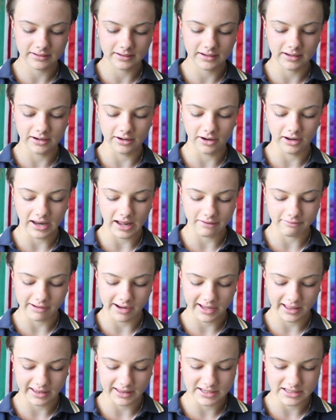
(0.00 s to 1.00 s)
you know, like
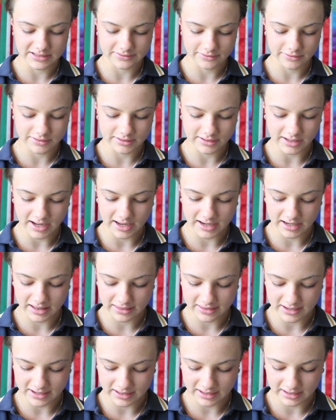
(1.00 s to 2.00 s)
regular intervals kind
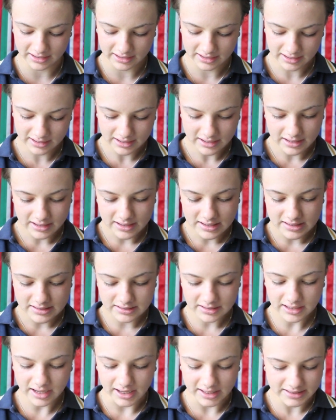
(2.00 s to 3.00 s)
of thing.
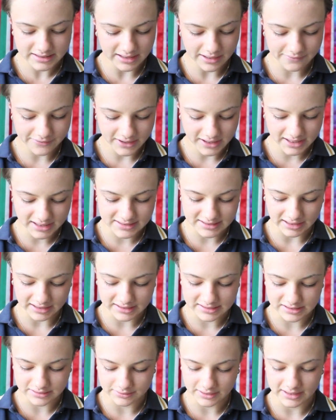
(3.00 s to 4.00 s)
So yeah, so I'm very
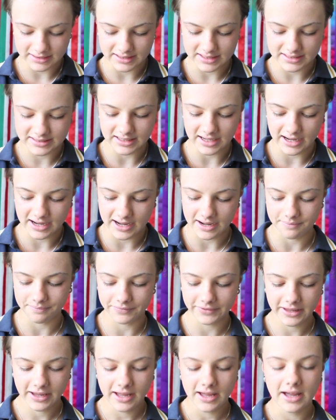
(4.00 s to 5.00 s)
excited to read this. Um,
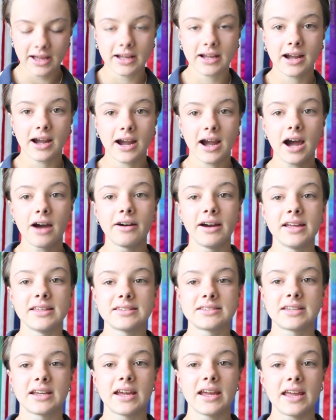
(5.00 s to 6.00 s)
Carl
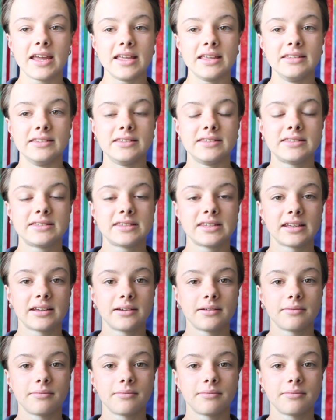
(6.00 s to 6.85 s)
Hester is